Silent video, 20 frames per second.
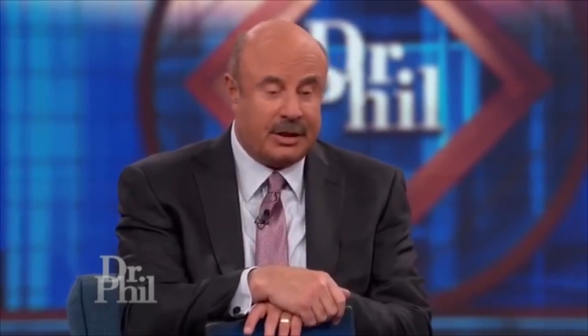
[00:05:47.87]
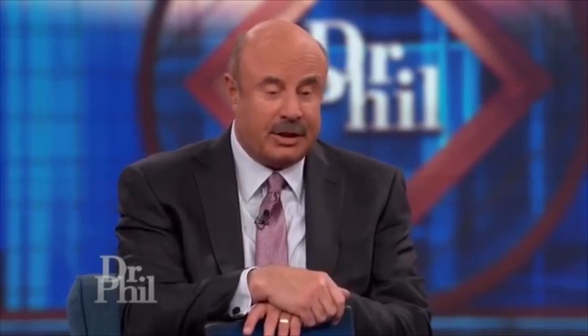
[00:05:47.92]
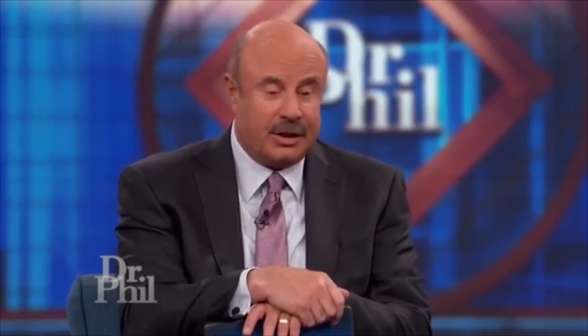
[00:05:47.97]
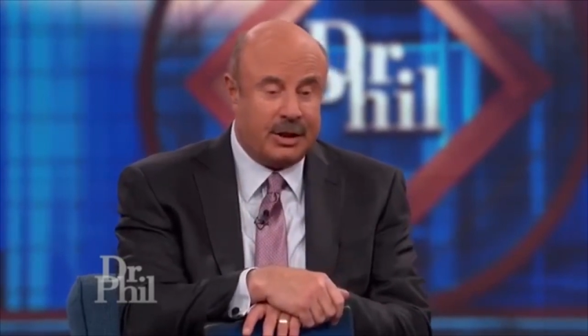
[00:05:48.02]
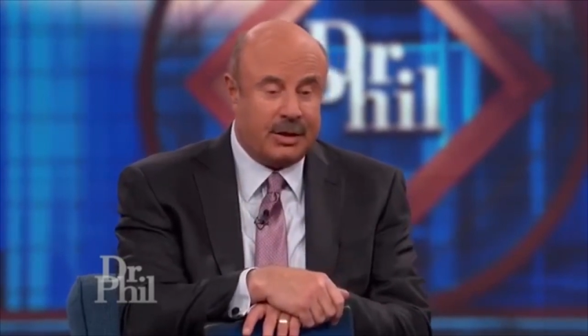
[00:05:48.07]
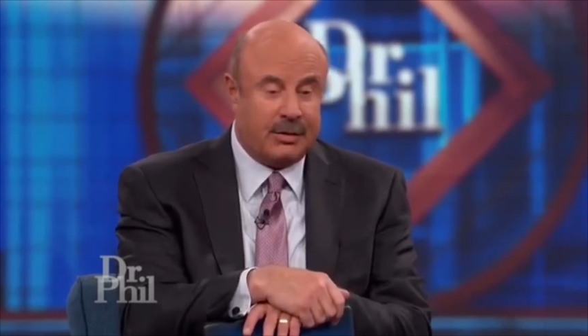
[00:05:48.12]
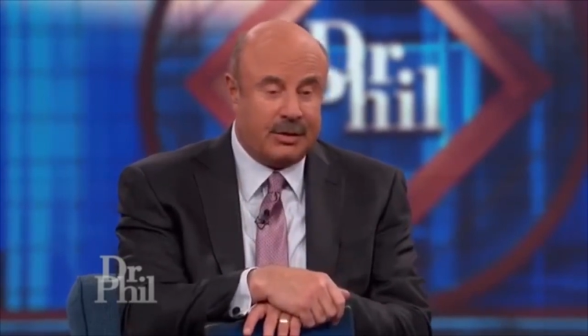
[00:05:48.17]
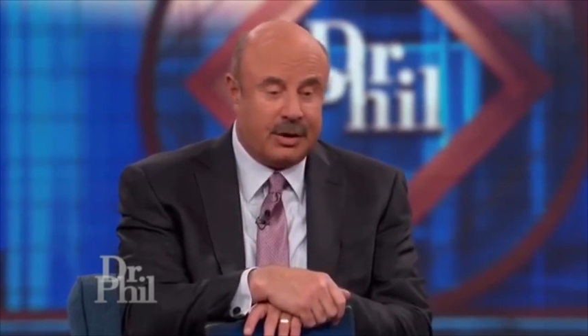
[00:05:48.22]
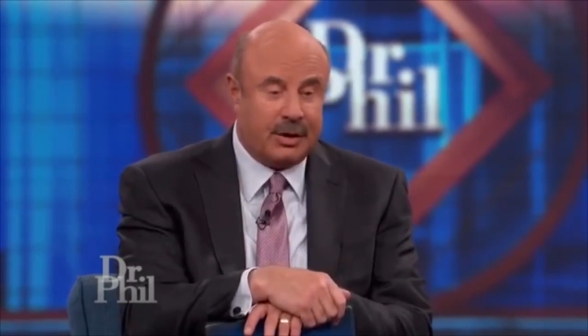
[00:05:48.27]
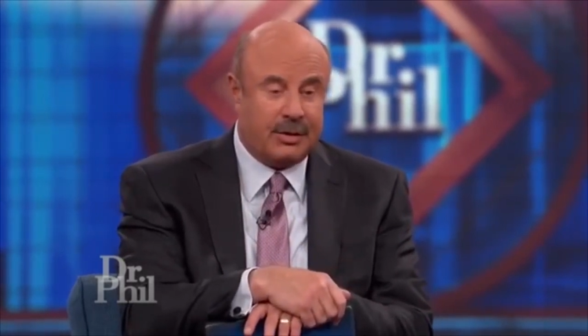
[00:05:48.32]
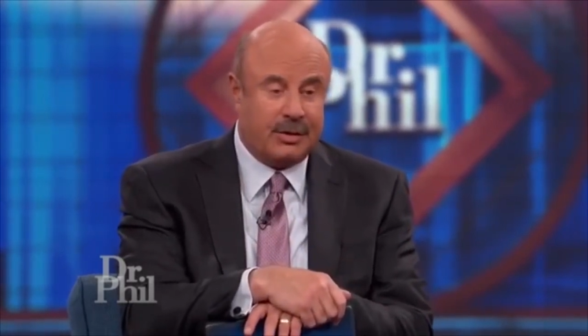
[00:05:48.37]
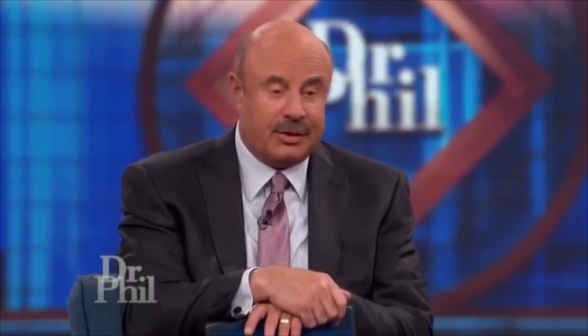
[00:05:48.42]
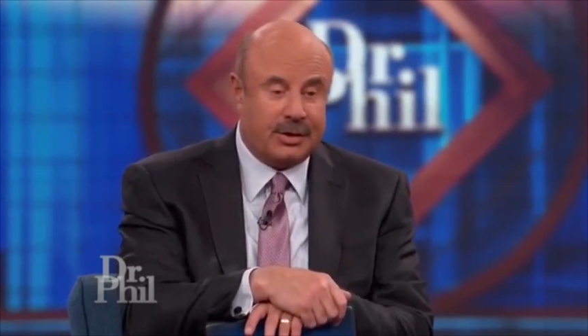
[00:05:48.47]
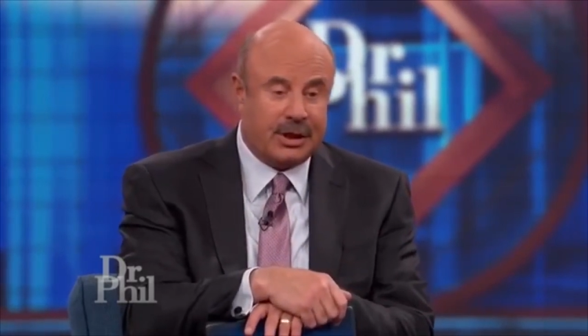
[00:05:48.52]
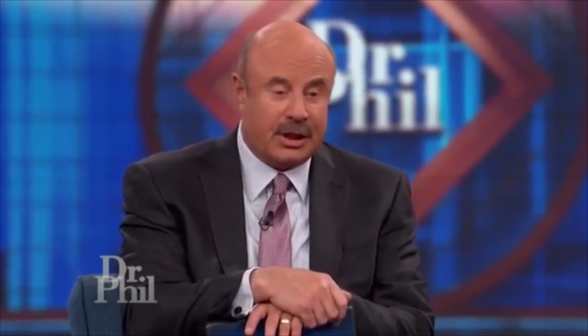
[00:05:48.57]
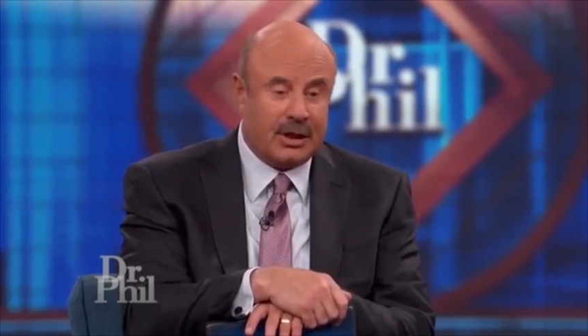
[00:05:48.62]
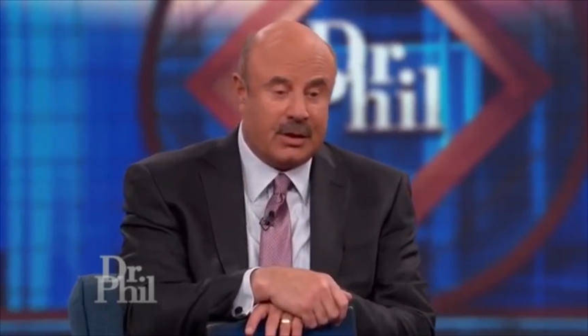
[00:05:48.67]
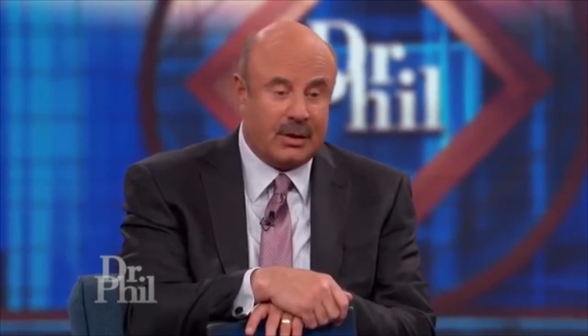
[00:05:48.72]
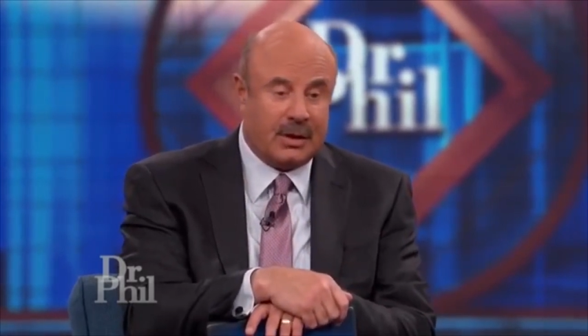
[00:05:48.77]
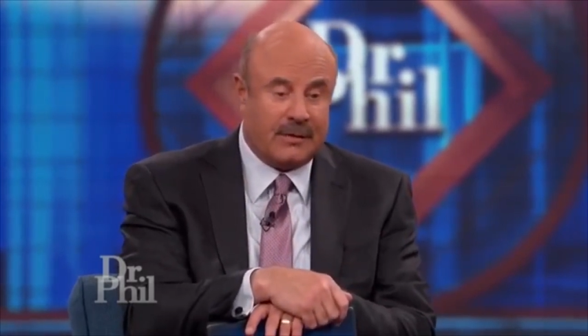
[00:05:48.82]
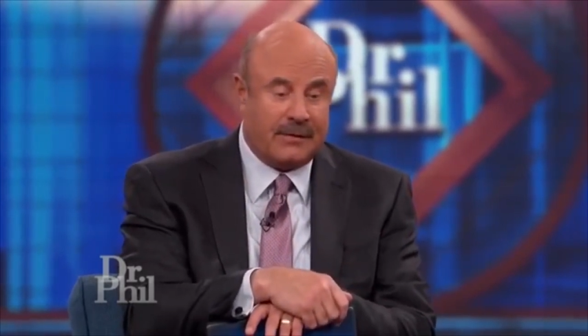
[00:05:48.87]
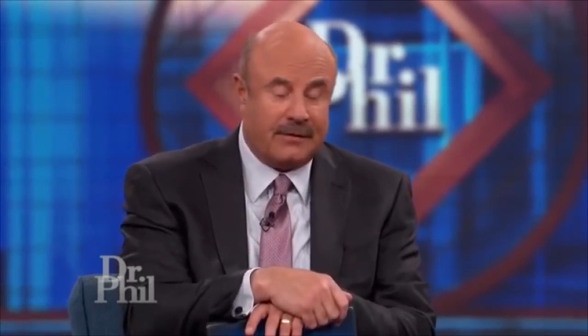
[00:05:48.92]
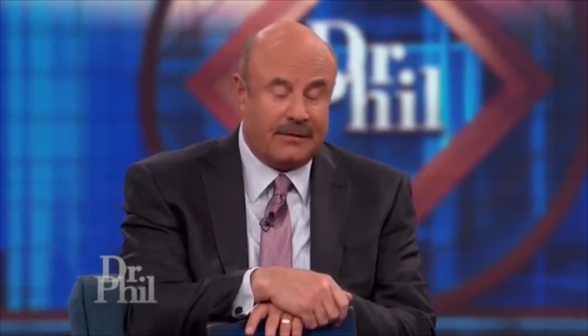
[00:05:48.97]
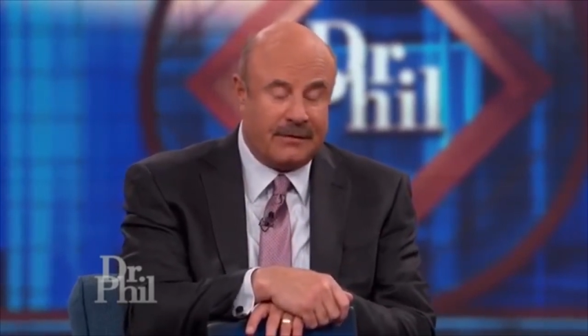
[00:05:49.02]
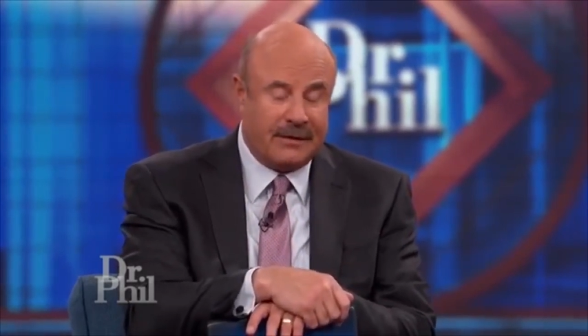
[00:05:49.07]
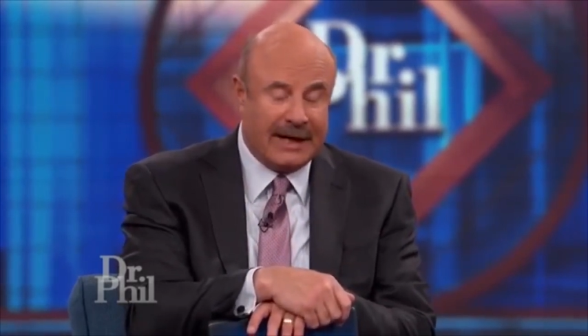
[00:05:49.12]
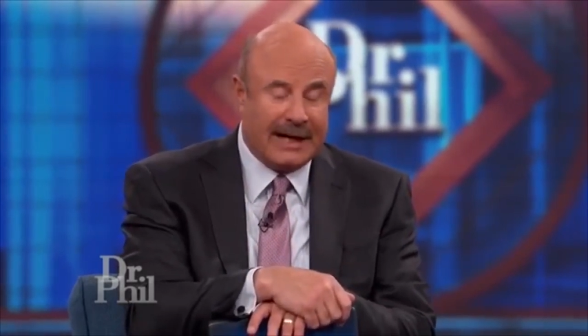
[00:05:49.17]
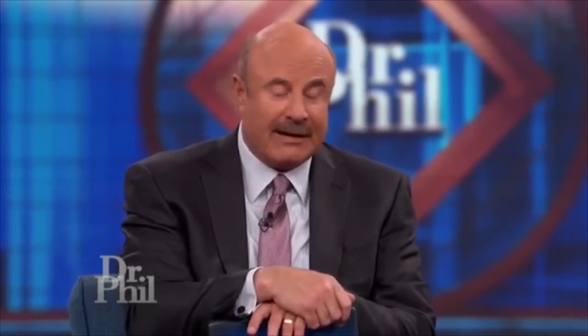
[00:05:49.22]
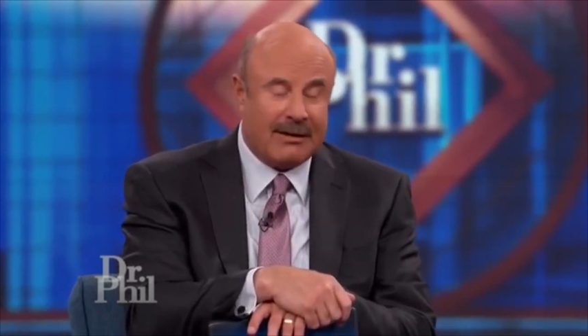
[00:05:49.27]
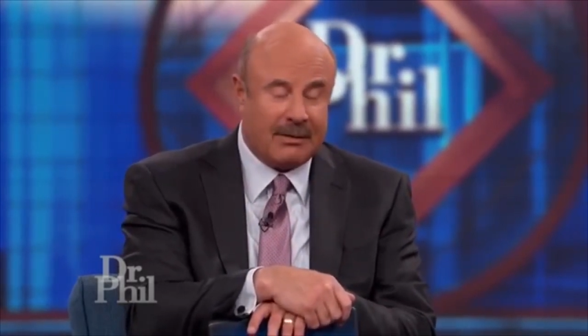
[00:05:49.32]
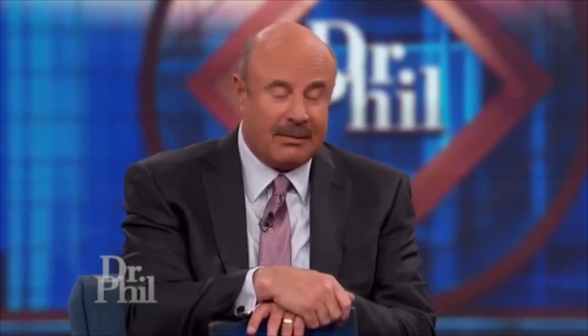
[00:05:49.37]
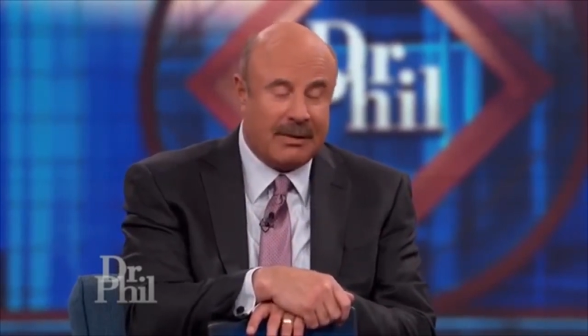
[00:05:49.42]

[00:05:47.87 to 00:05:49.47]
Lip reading: you do show a fair